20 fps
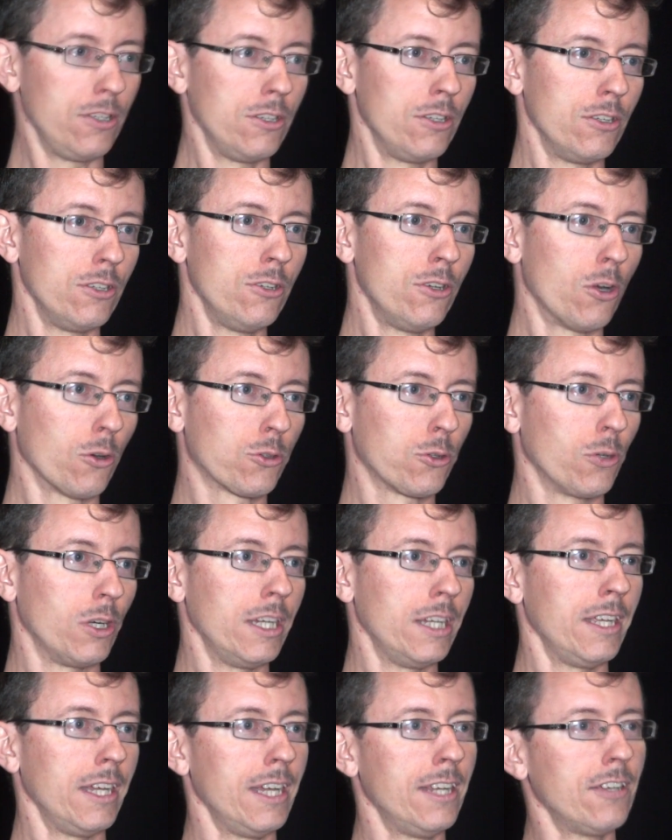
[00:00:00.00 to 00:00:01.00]

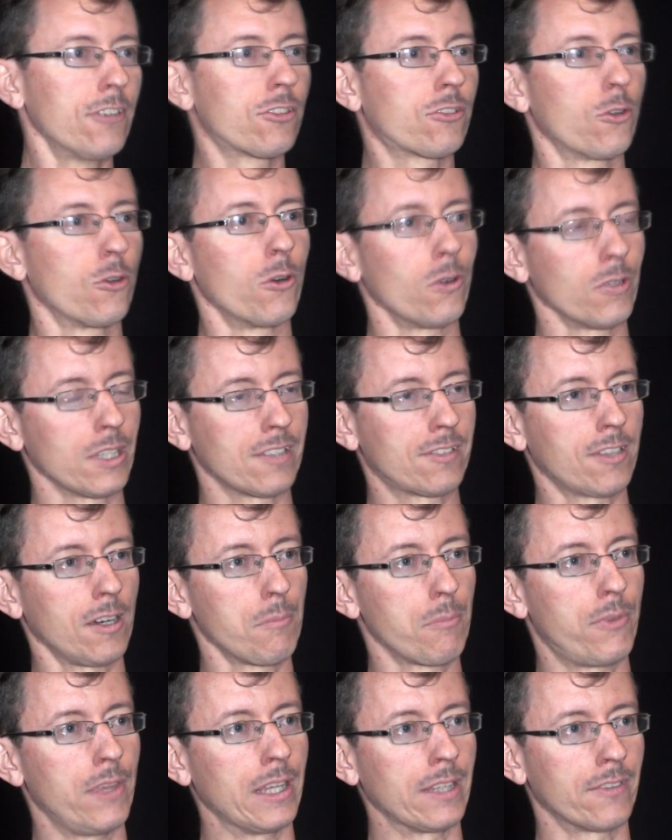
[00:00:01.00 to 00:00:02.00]
it is certainly
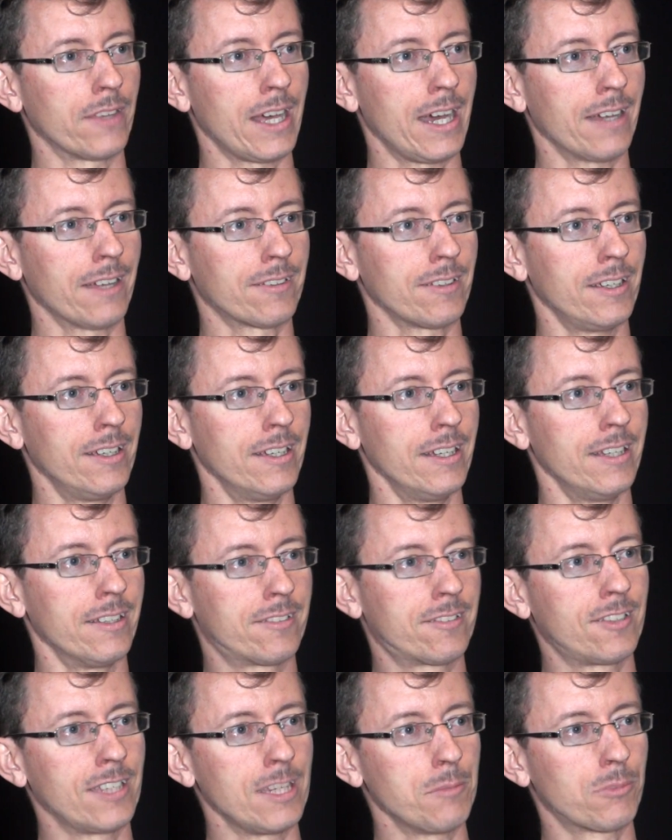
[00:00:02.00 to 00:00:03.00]
something that
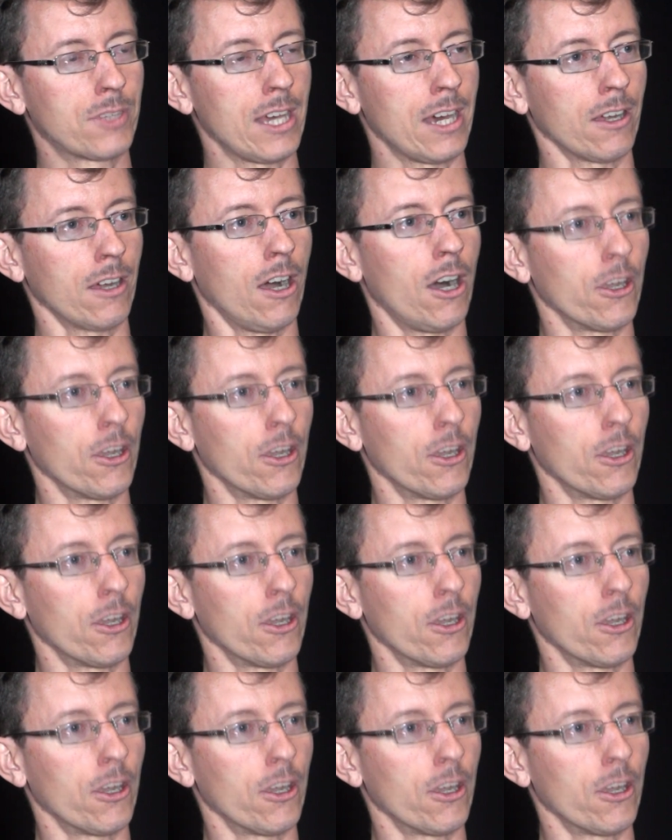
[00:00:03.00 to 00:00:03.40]
it seems that